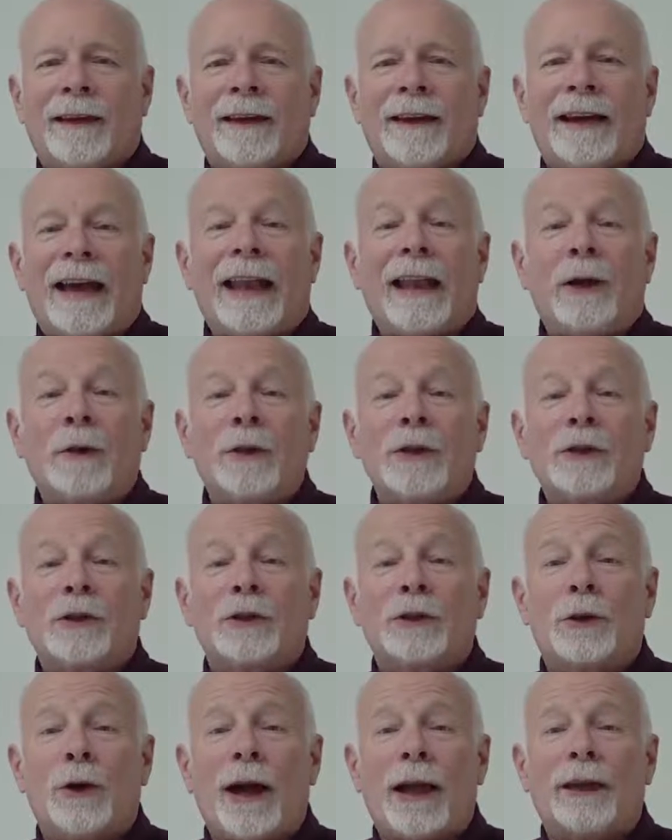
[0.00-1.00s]
Hello, this
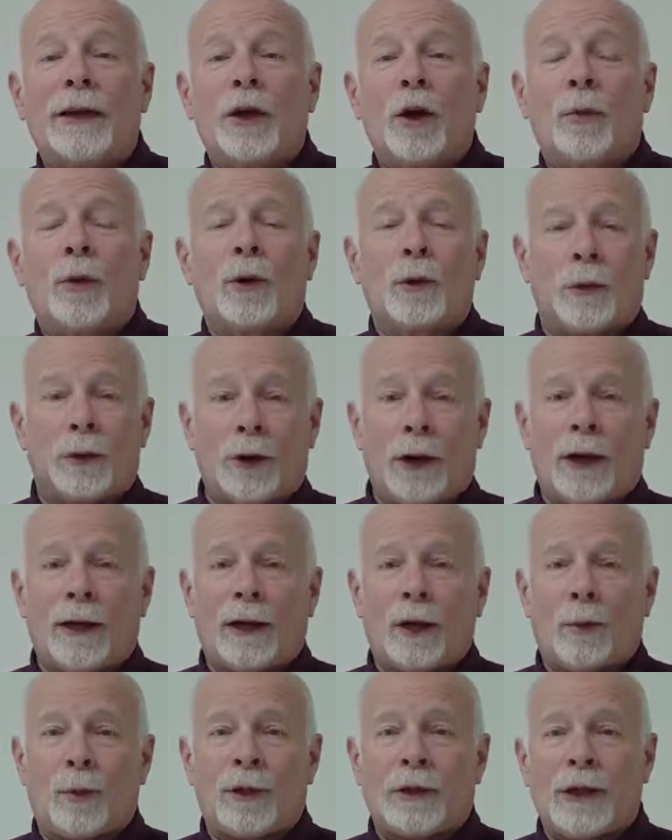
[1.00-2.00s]
is Greg Gilbert with
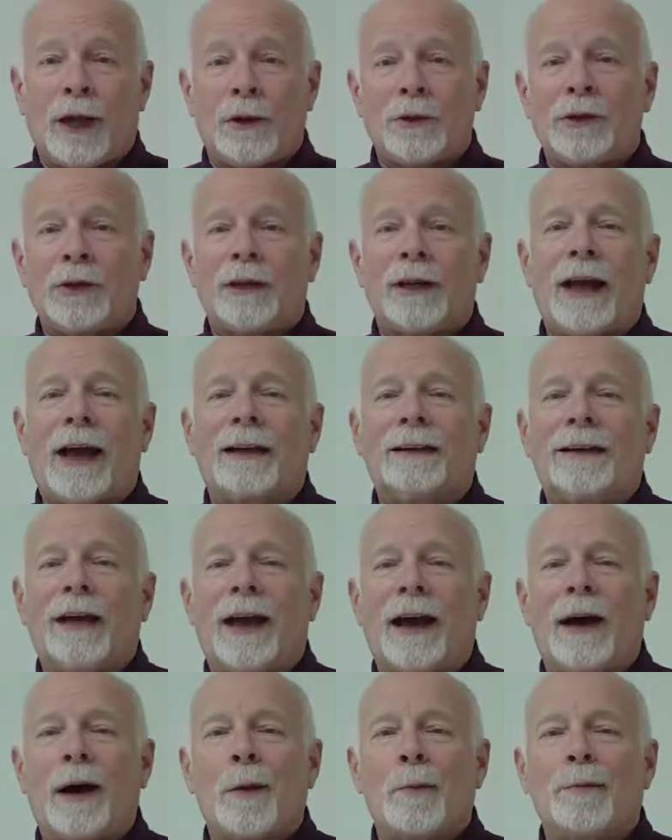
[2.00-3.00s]

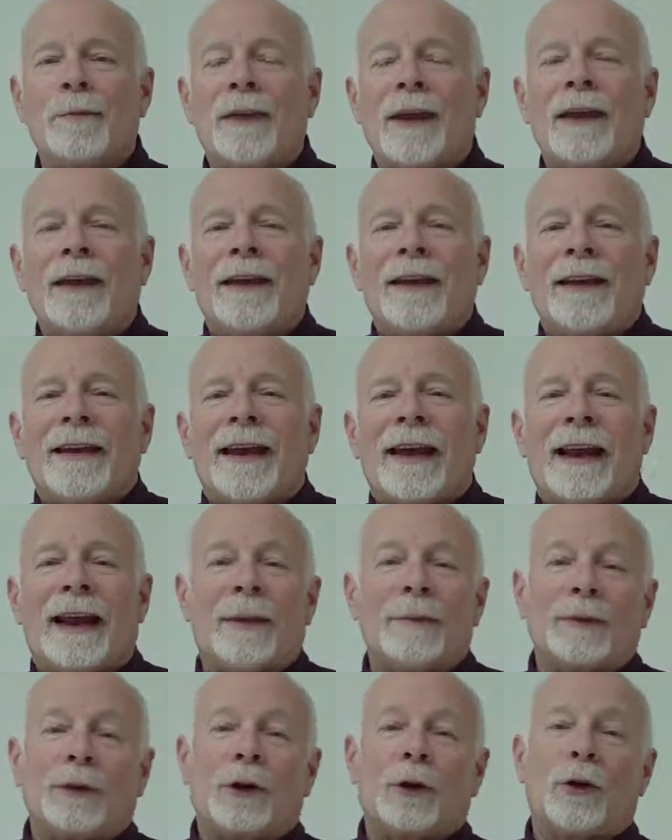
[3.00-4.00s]
GregGilbertCoaching.com, and
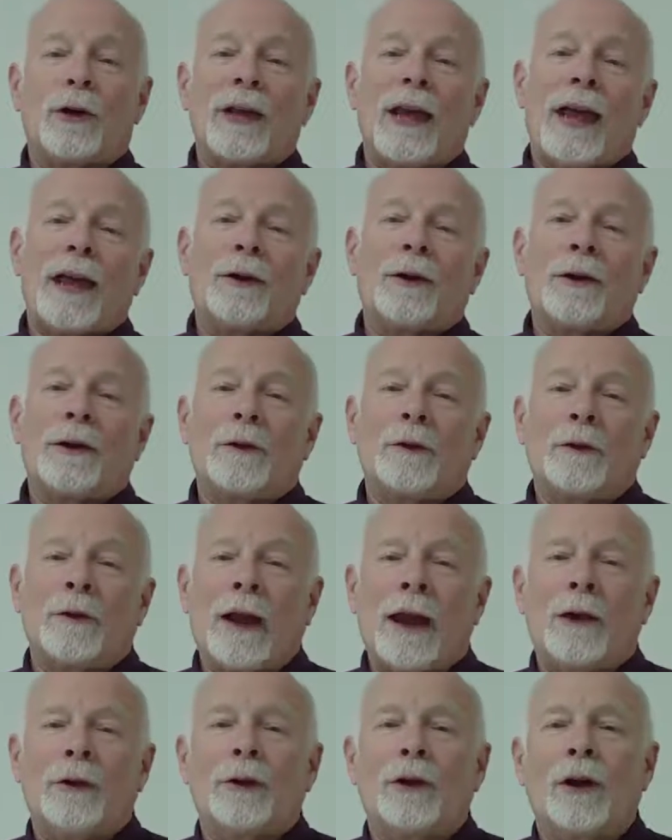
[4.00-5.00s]
I'm the creator and the
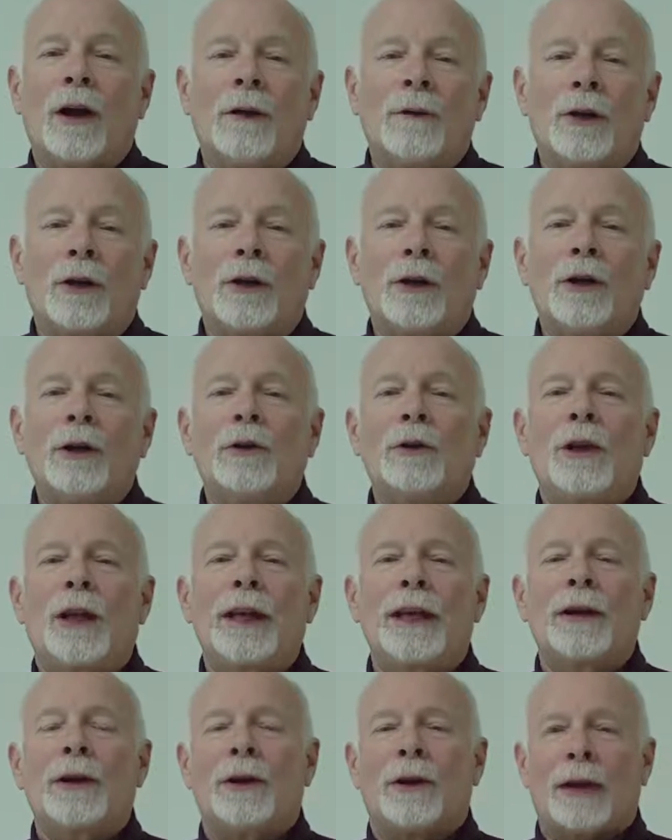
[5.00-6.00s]
founder of the New
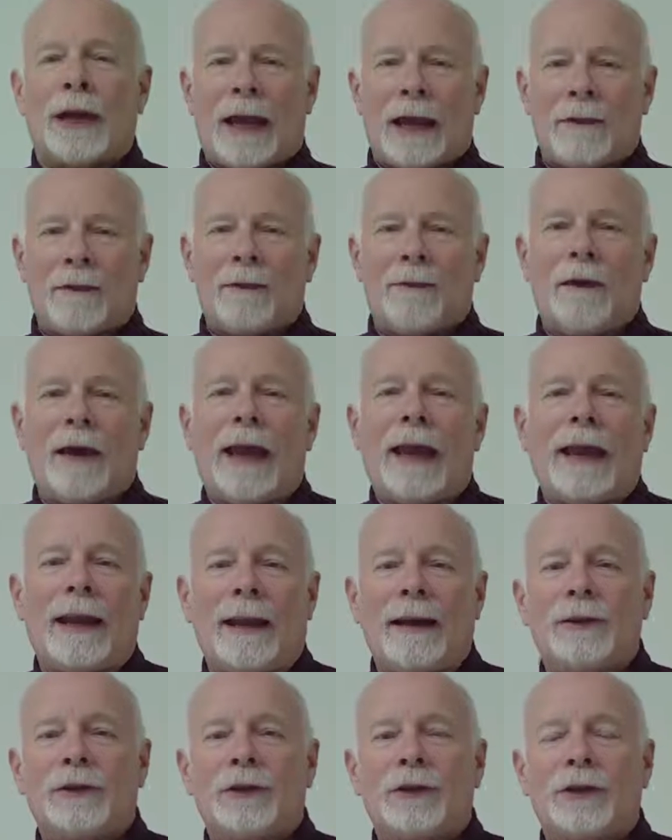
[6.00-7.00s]
Leader
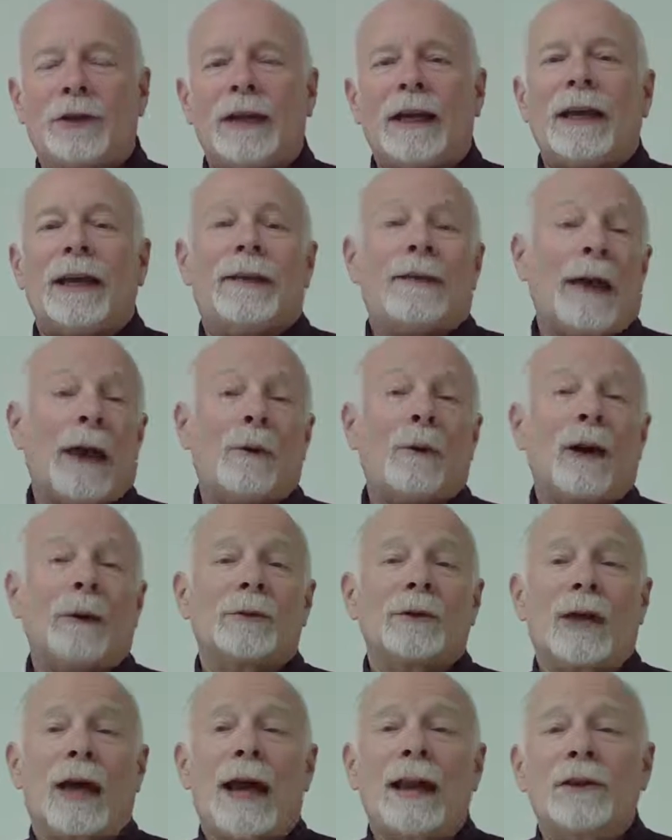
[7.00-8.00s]
Advantage. And that
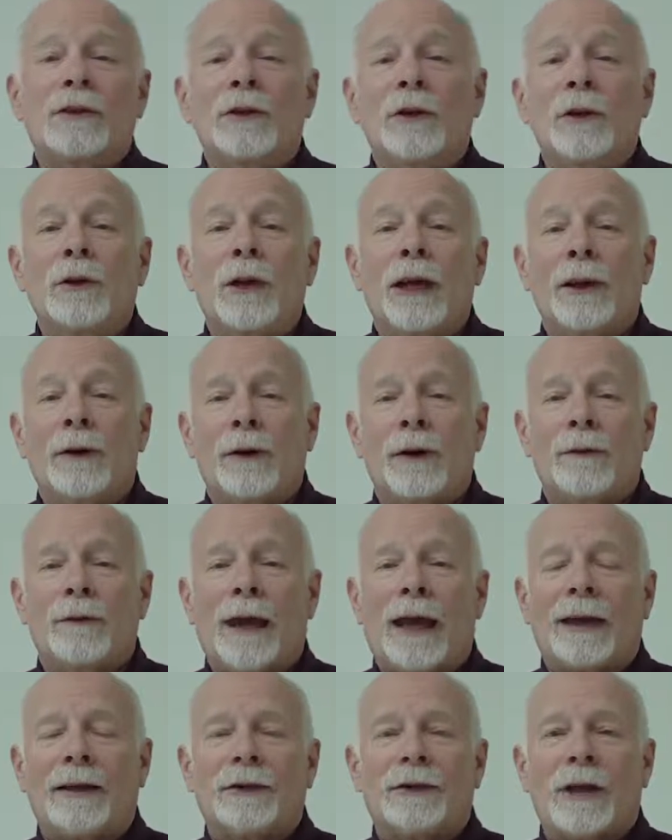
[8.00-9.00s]
website is
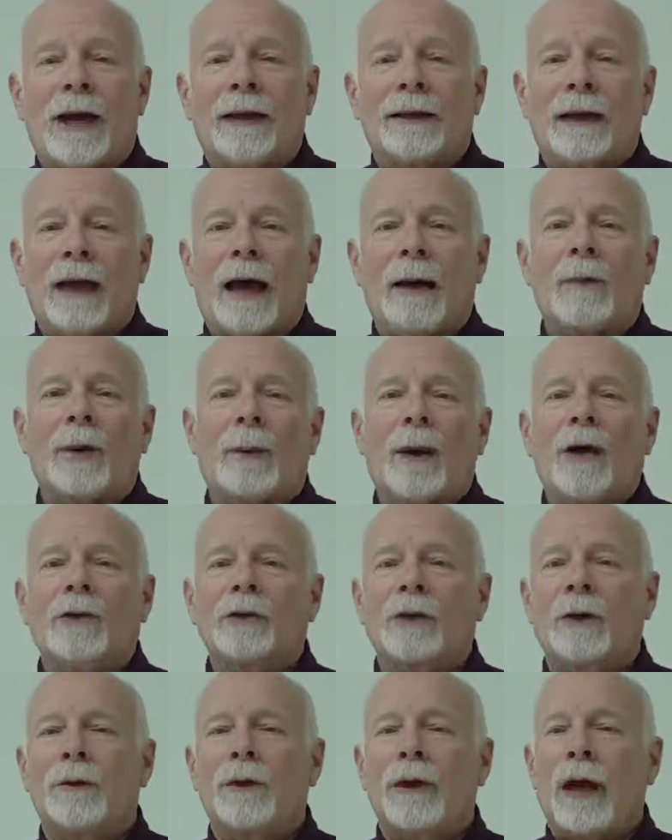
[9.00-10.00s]
NewLeaderAdvantage.com. I'm
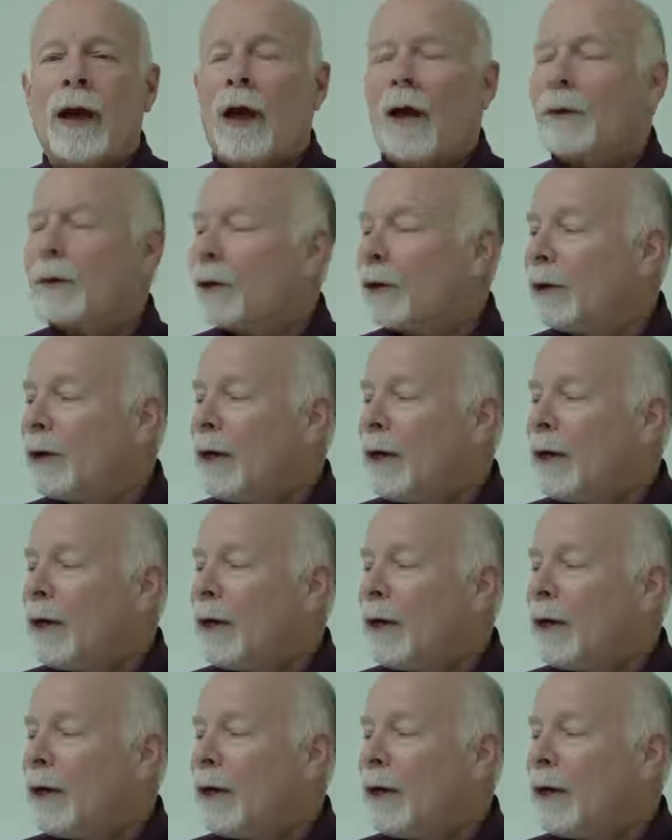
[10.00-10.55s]
also the author